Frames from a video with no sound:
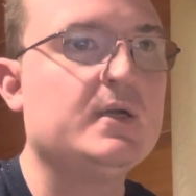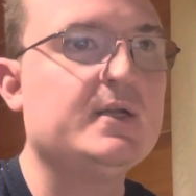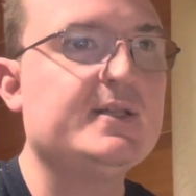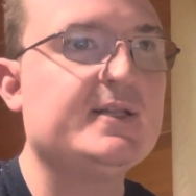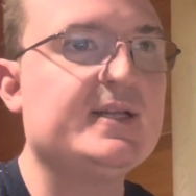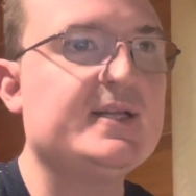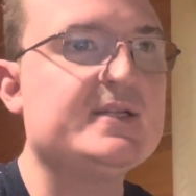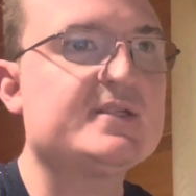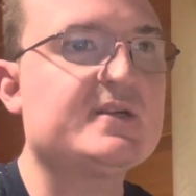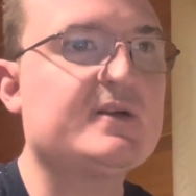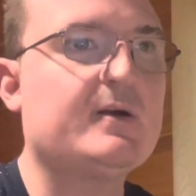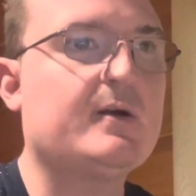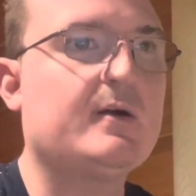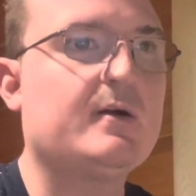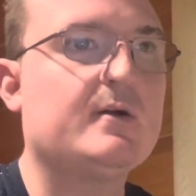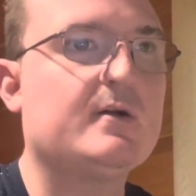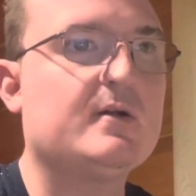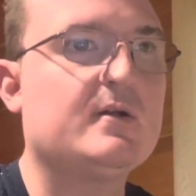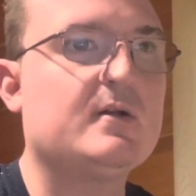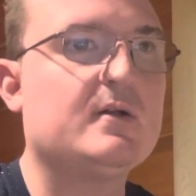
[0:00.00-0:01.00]
These are
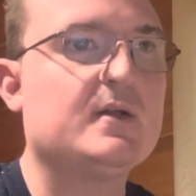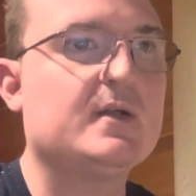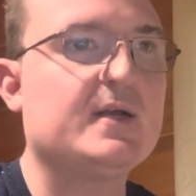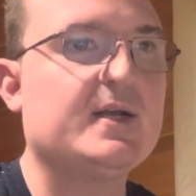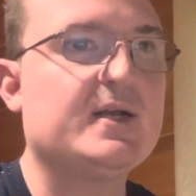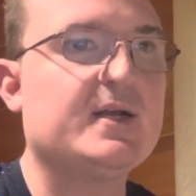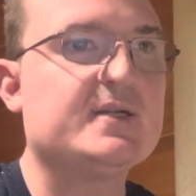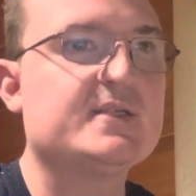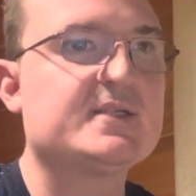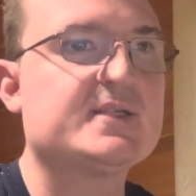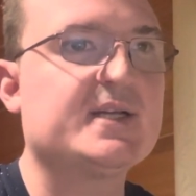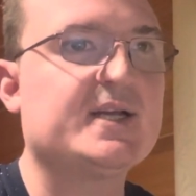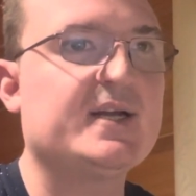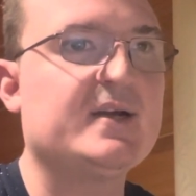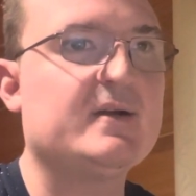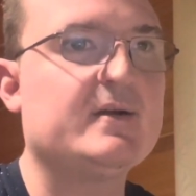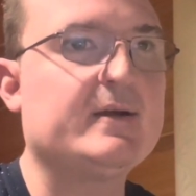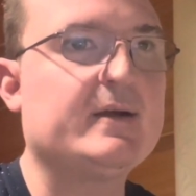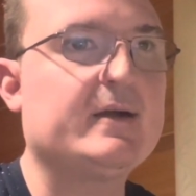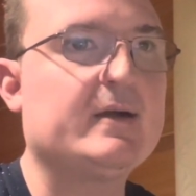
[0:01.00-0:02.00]
all
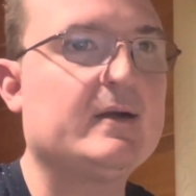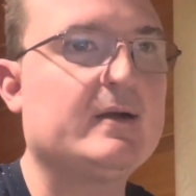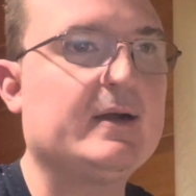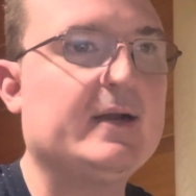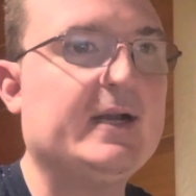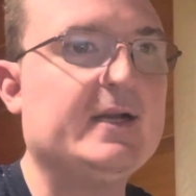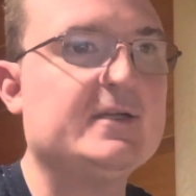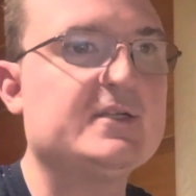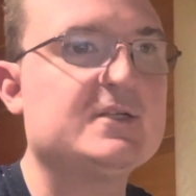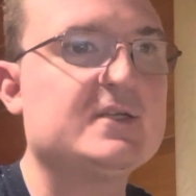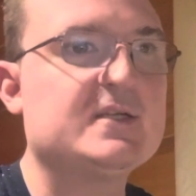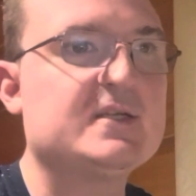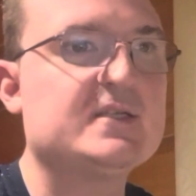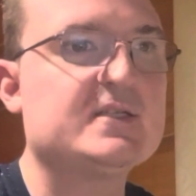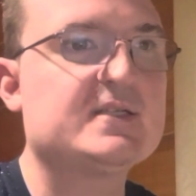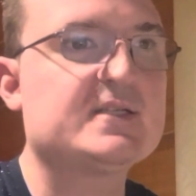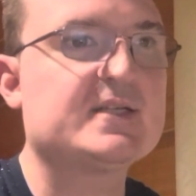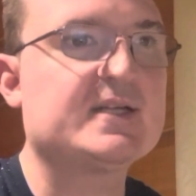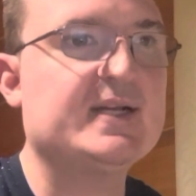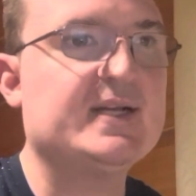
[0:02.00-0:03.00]
interior
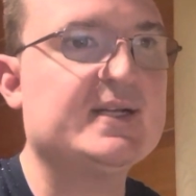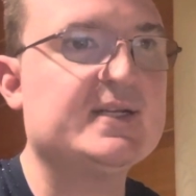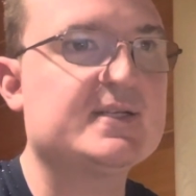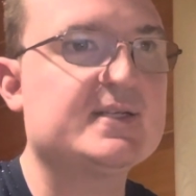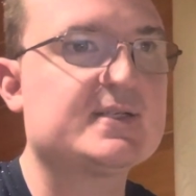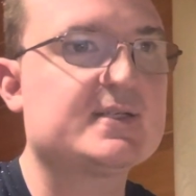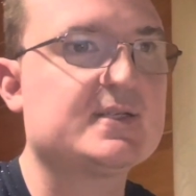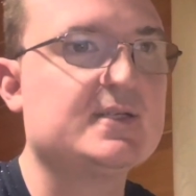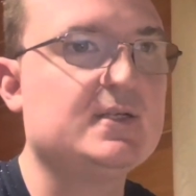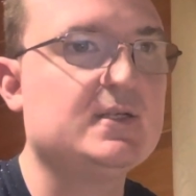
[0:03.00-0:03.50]
agencies.